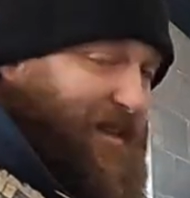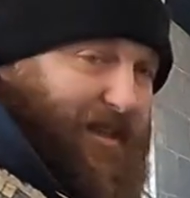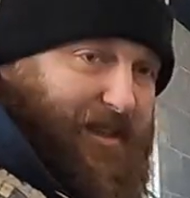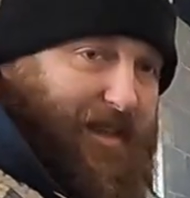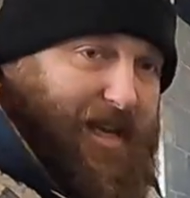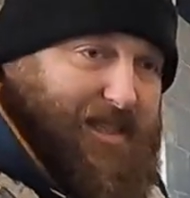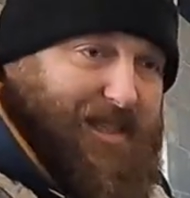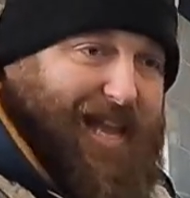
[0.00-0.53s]

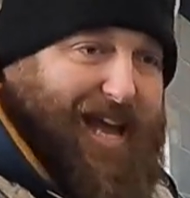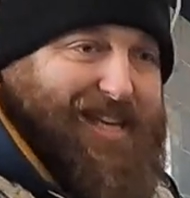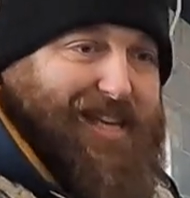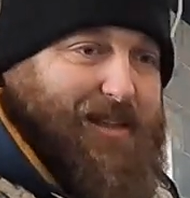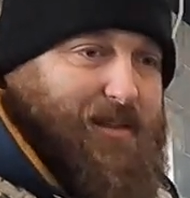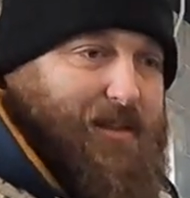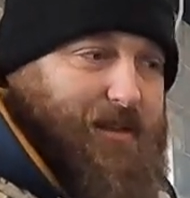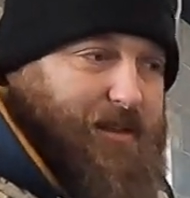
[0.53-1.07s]
think that's
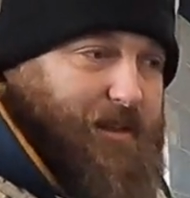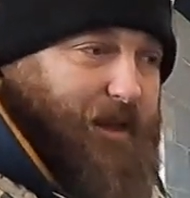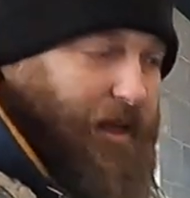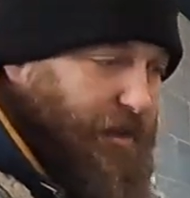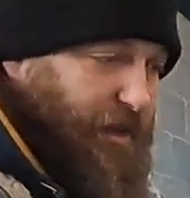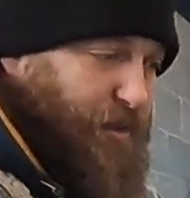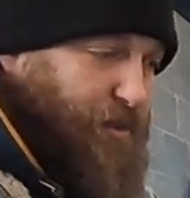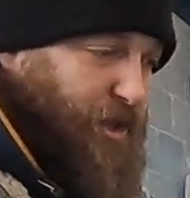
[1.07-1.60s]
lacking
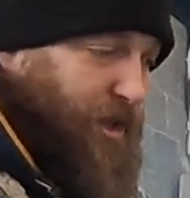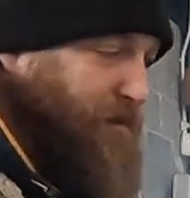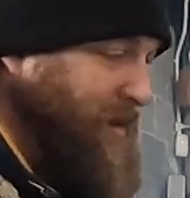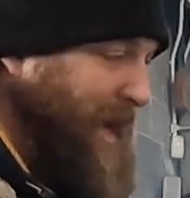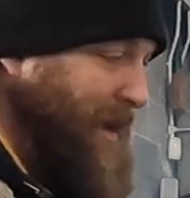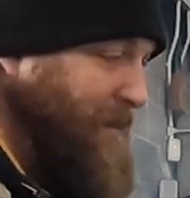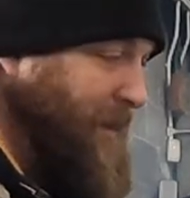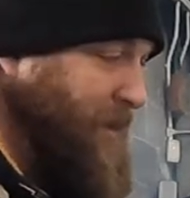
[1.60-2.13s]
in YouTube
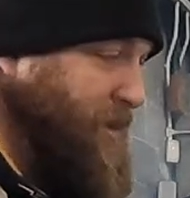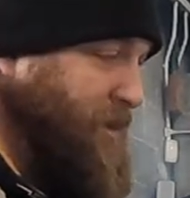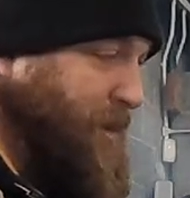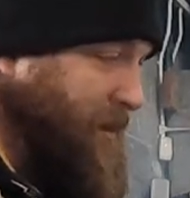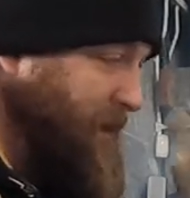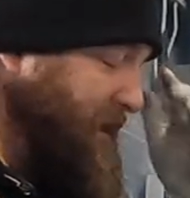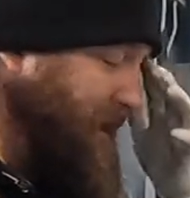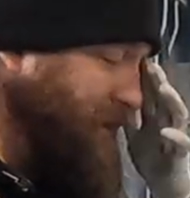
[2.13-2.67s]
now, because you
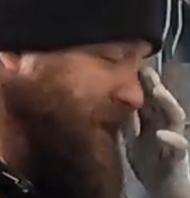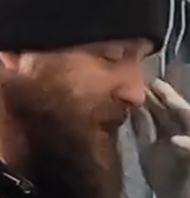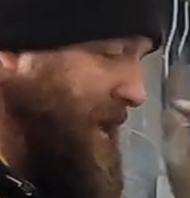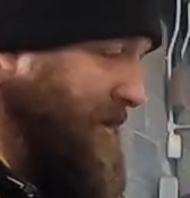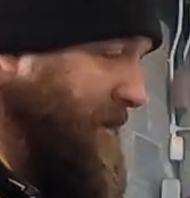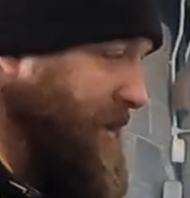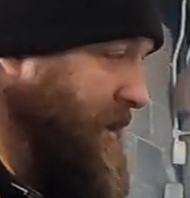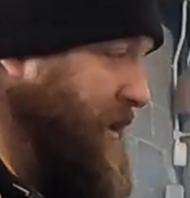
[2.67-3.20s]
only seem to
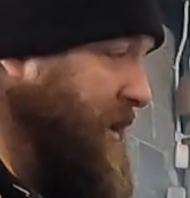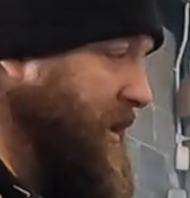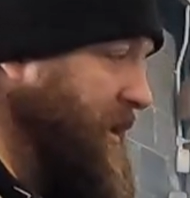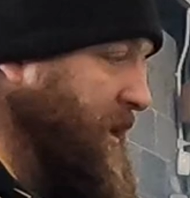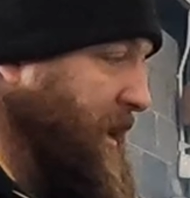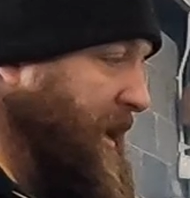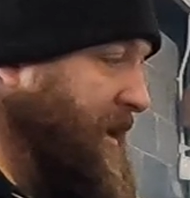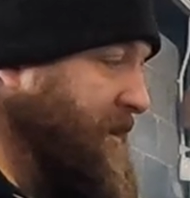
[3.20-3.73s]
get the
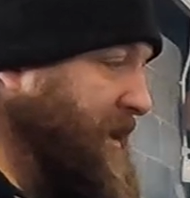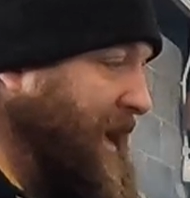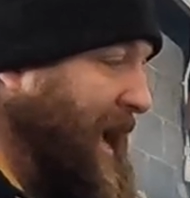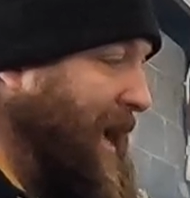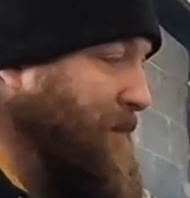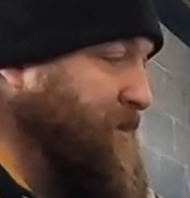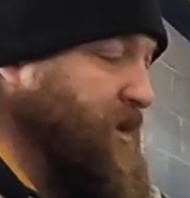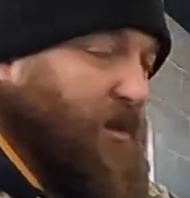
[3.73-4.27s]
either
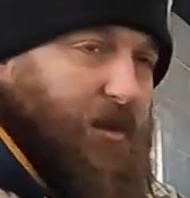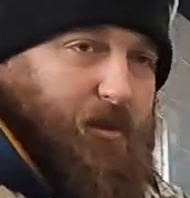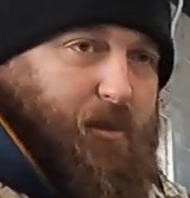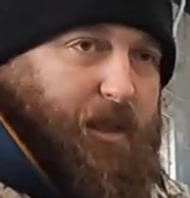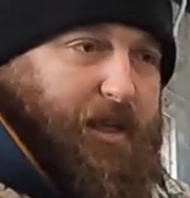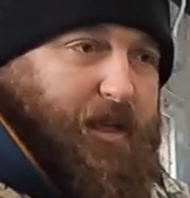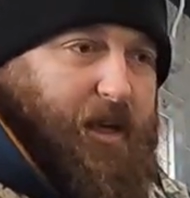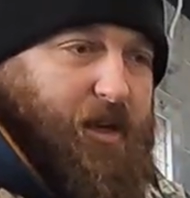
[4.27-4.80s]

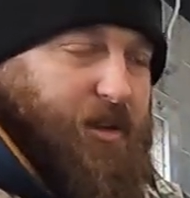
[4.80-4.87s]
absolutely,